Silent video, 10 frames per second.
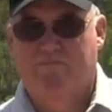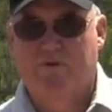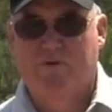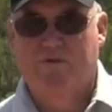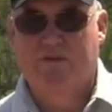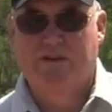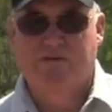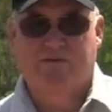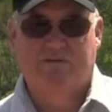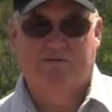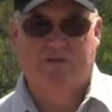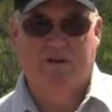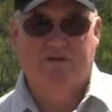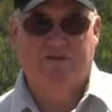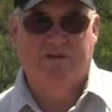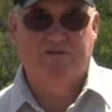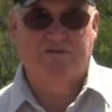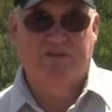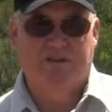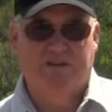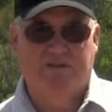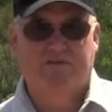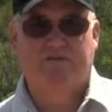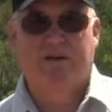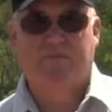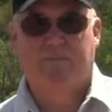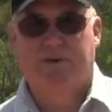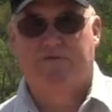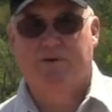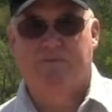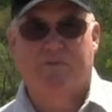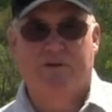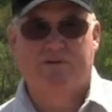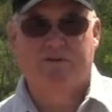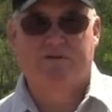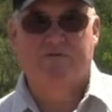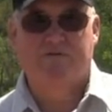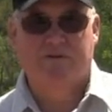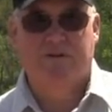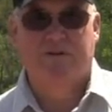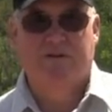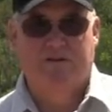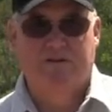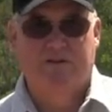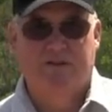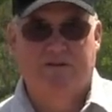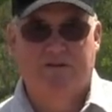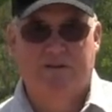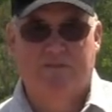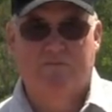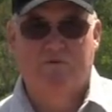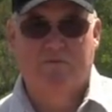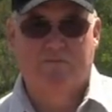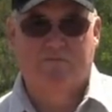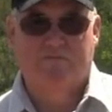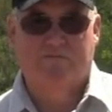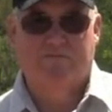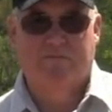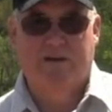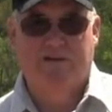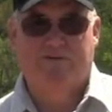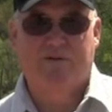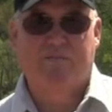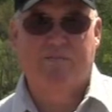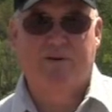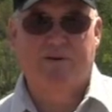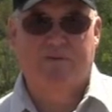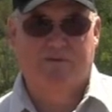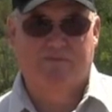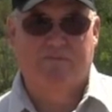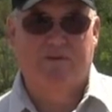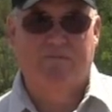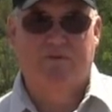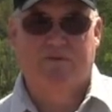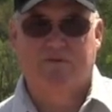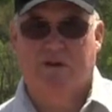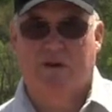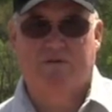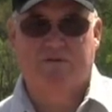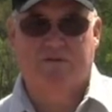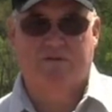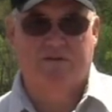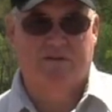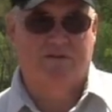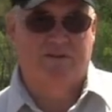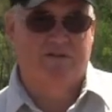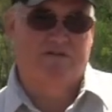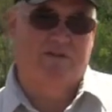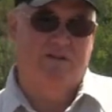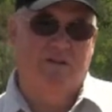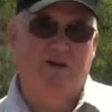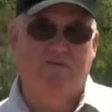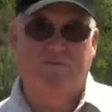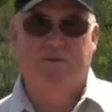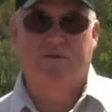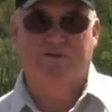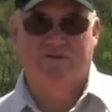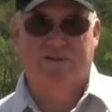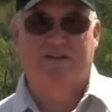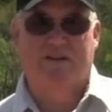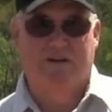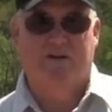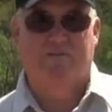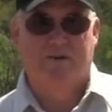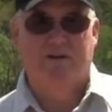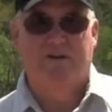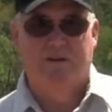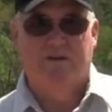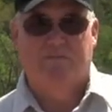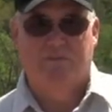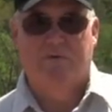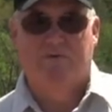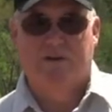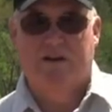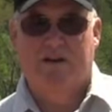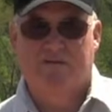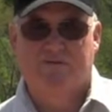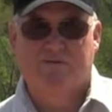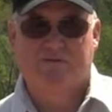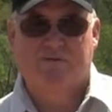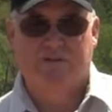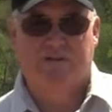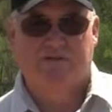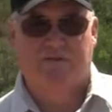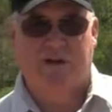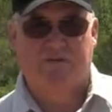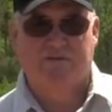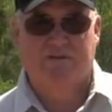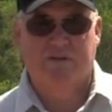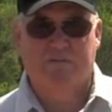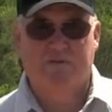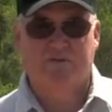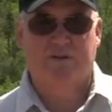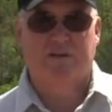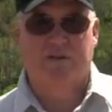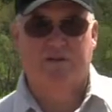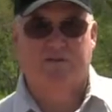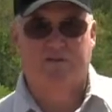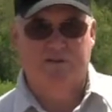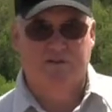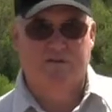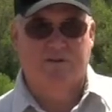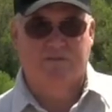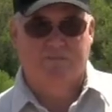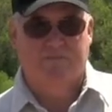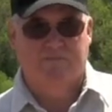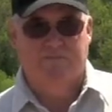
one of the things got us interested in it is try to beef up our yield, get get more bang for our buck, even though it's costing us at this end of it putting the seed out. But we have we've seen a five to seven percent increase. So